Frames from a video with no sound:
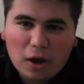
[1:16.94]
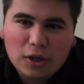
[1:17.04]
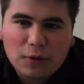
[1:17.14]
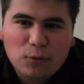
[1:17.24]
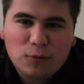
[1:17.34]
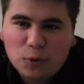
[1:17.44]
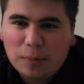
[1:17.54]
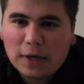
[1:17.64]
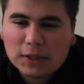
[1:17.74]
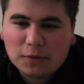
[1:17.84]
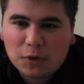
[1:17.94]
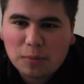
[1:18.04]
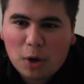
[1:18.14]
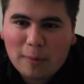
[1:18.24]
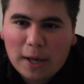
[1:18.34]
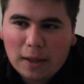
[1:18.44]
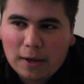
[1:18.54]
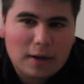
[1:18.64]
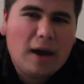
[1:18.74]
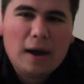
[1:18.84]
I'll give you a few bucks if you mow my
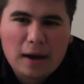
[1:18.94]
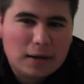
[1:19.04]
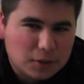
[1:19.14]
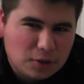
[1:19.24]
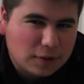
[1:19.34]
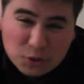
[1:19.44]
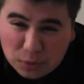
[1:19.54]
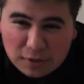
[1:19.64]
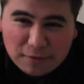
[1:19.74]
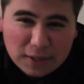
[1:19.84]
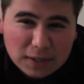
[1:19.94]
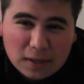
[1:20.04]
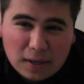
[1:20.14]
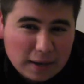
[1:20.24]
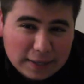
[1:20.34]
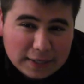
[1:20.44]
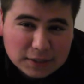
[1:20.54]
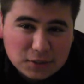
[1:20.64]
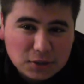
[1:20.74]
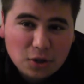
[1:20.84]
lawn. Haha. That's really funny, I
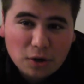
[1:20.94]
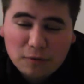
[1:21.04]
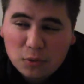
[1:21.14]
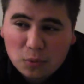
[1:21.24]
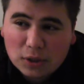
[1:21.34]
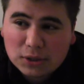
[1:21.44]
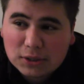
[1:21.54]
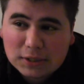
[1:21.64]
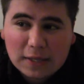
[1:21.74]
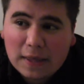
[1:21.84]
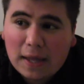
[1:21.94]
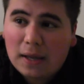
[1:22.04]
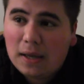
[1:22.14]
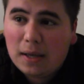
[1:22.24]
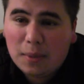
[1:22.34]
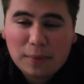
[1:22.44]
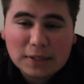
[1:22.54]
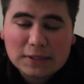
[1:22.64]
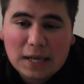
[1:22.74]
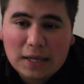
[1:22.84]
guess. If you want to say that, but
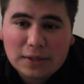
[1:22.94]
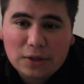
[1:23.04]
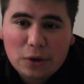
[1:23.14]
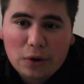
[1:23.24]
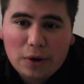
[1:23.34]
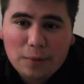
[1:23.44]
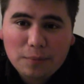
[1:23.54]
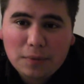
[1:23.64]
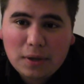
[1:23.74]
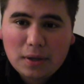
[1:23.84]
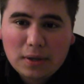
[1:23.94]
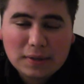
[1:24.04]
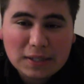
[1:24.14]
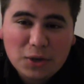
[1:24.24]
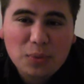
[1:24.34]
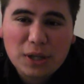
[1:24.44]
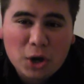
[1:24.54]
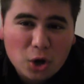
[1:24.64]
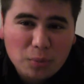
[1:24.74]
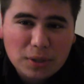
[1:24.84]
it's not. They didn't really
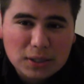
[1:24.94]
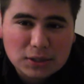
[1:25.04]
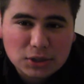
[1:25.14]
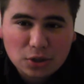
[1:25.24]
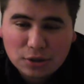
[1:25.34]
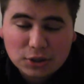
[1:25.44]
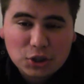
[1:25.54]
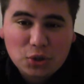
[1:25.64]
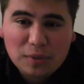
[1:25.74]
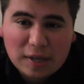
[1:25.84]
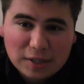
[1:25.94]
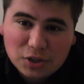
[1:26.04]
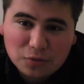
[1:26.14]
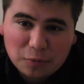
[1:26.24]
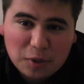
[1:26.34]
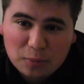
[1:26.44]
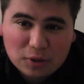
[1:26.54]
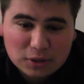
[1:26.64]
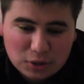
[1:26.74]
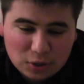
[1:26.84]
hurt me because, it's human nature for
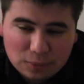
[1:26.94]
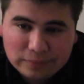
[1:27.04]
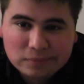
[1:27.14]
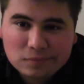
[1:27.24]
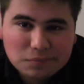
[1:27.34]
people to,